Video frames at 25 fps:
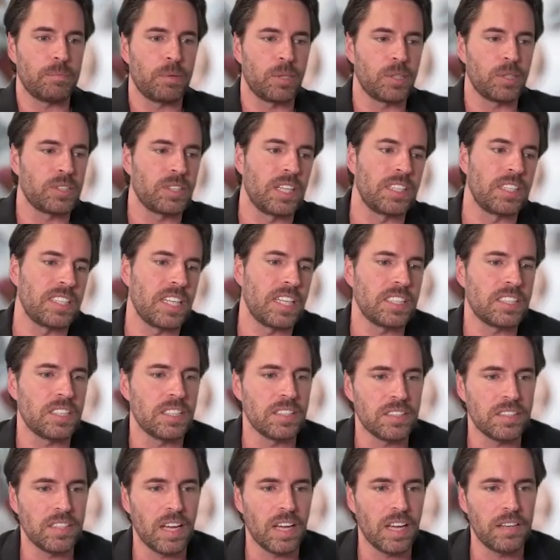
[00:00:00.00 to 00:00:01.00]

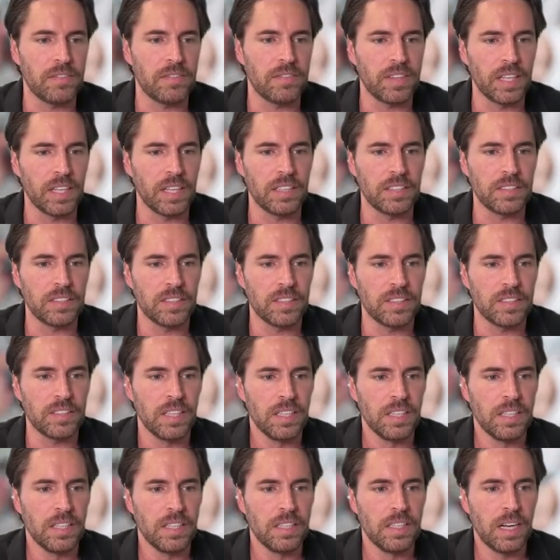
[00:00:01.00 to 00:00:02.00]
personalization side of things,
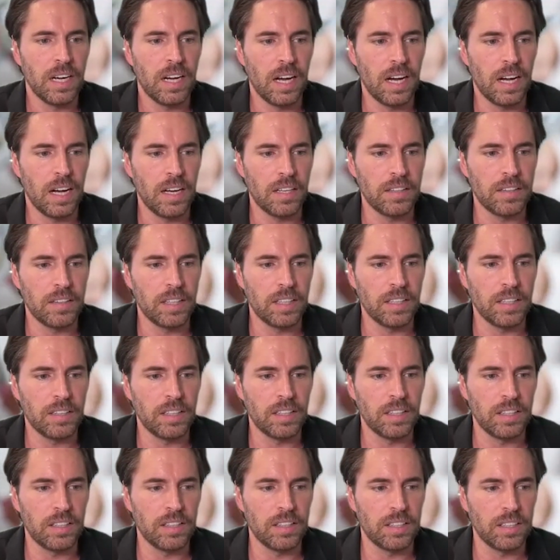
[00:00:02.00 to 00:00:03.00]

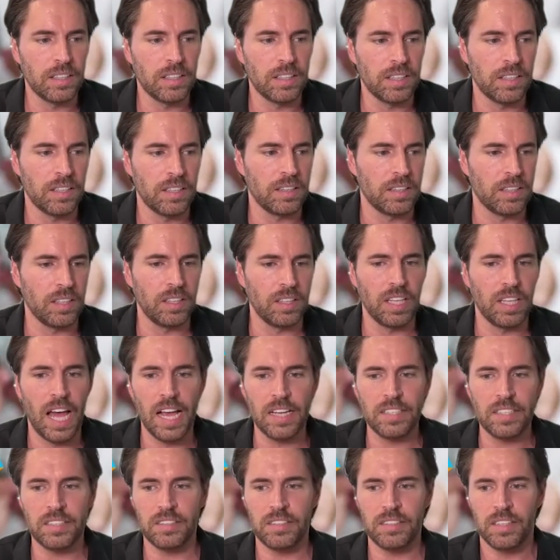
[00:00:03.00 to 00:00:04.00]
the
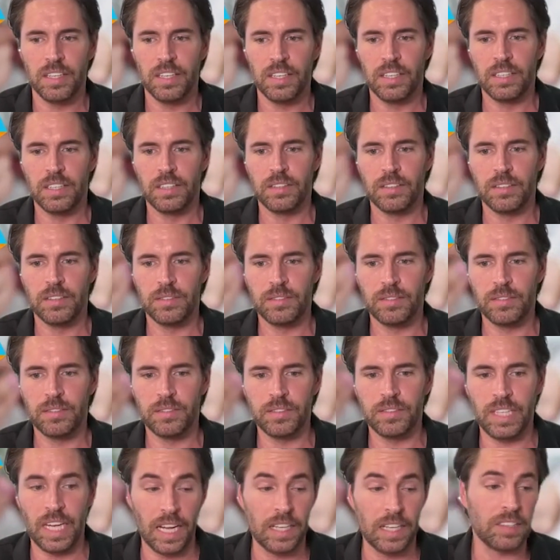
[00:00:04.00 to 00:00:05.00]
less
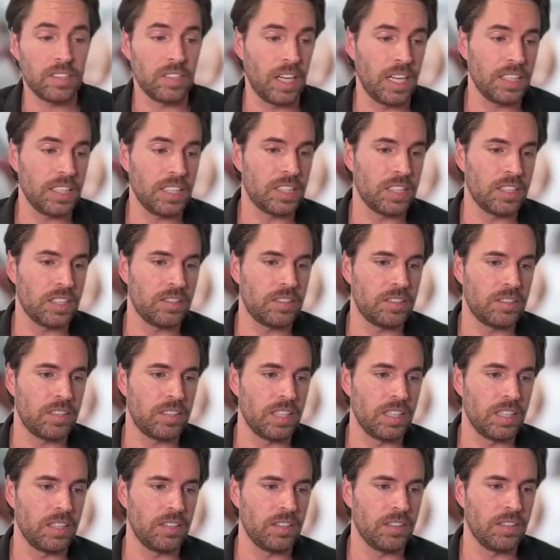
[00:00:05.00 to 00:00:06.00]
cancellations
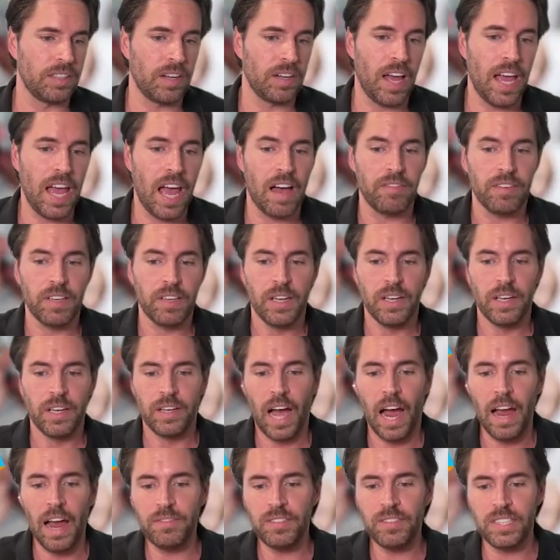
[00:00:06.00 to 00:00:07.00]
they'll have.
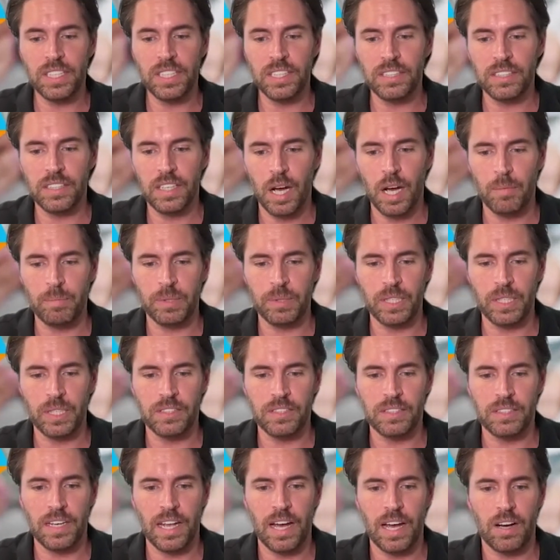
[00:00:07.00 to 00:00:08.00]
I've seen
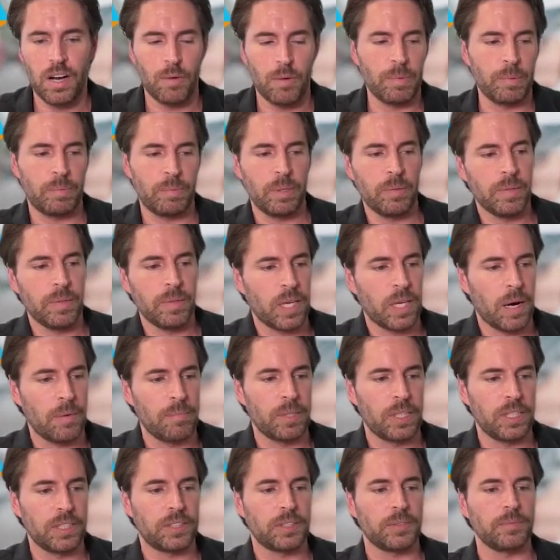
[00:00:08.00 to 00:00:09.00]
companies now, home improvement
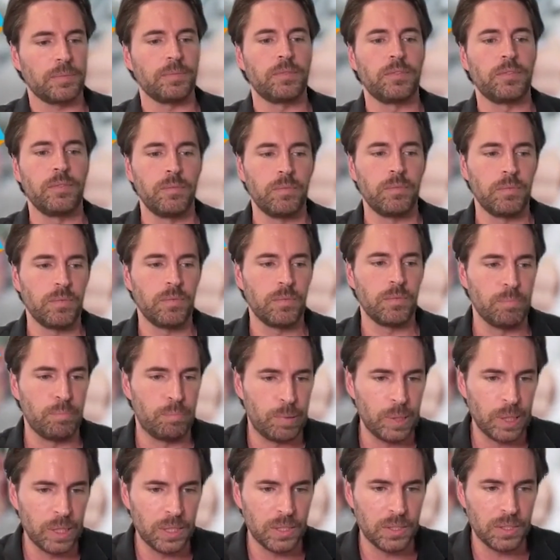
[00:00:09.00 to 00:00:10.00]
companies,
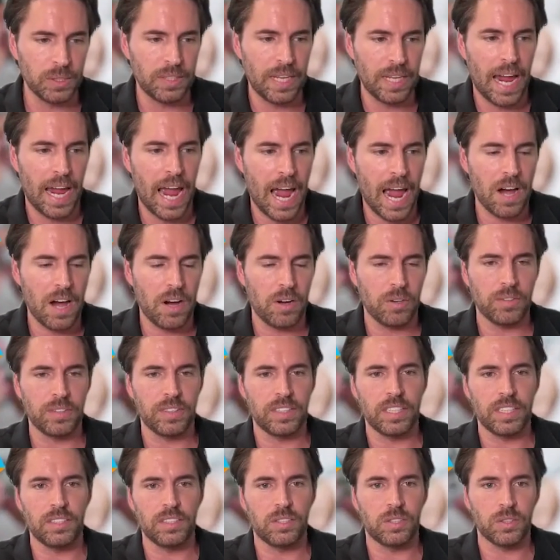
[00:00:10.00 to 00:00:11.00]
build
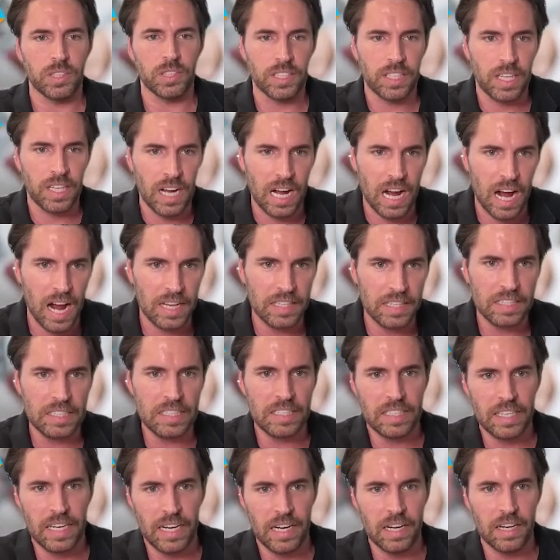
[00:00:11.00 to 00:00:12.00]
out these sort of
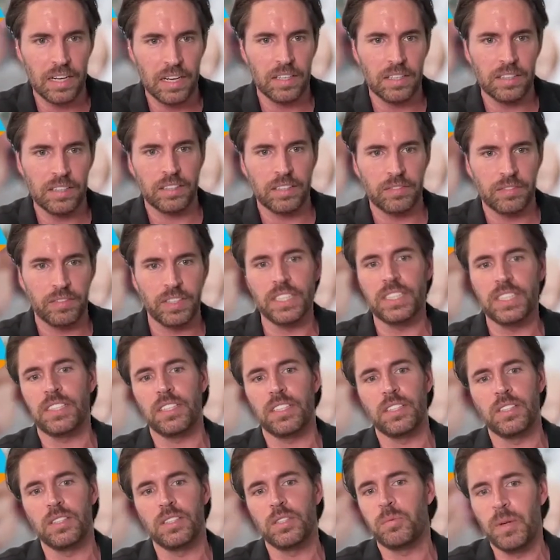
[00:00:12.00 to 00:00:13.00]
concierge
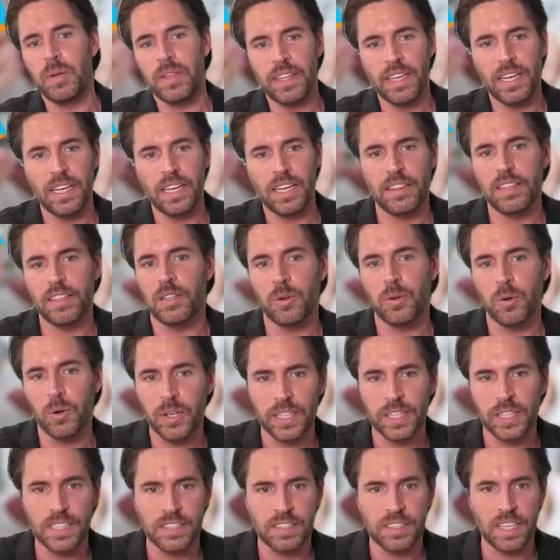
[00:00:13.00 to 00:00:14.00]
divisions within their
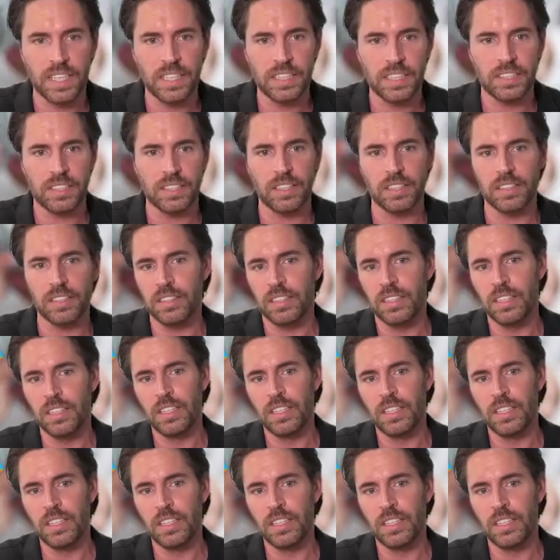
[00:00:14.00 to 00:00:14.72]
organization